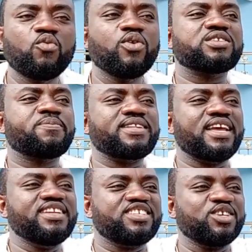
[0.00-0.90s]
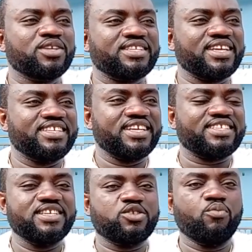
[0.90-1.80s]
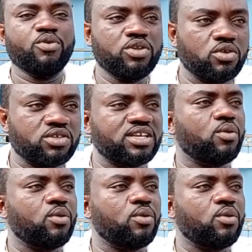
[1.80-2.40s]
We expected the security agency to be with us.